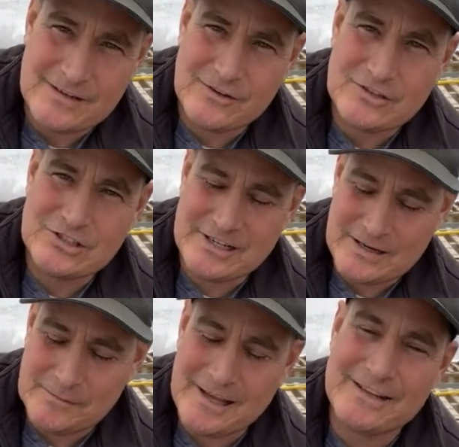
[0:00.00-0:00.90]
good to see you.
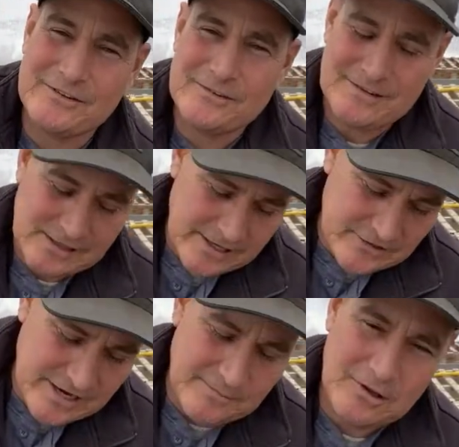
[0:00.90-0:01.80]
I'm glad you
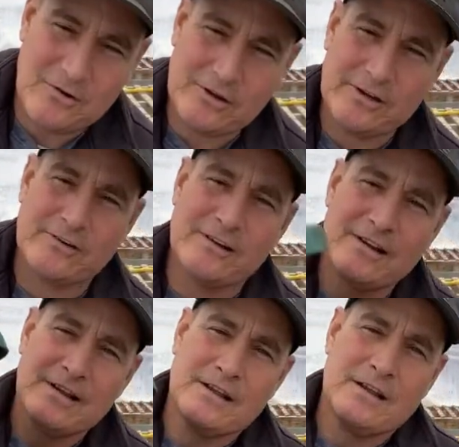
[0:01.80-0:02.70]
came along here.
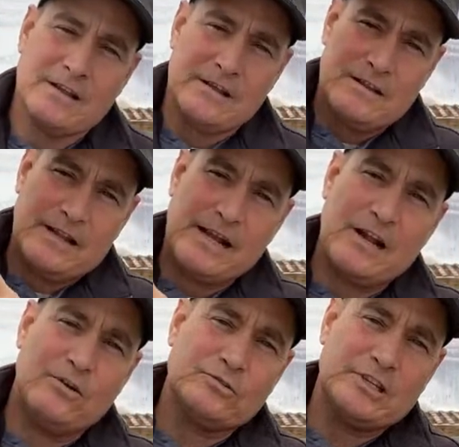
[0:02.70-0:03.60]
They got
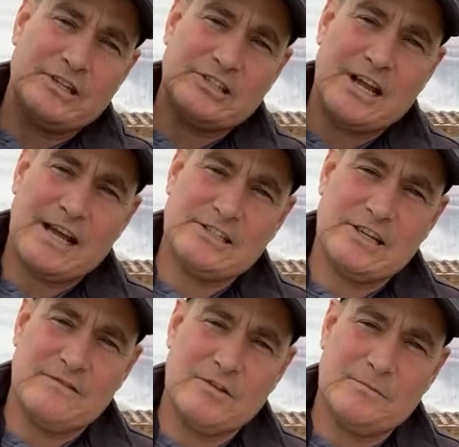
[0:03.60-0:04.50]
holes in the sides
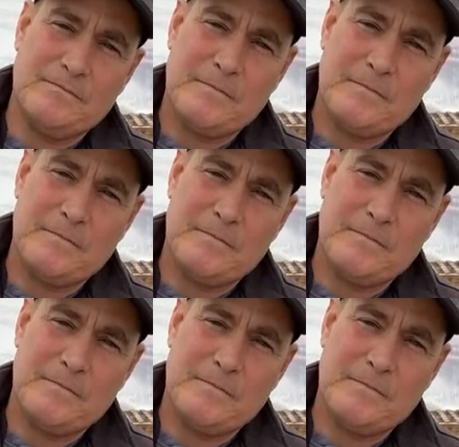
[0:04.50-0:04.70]
of them.